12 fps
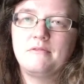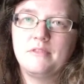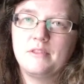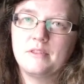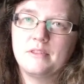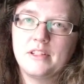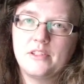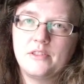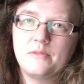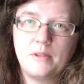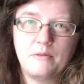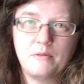flourish
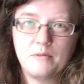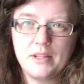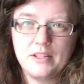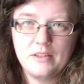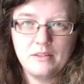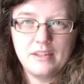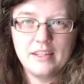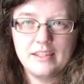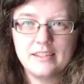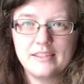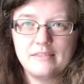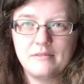whenever we do this,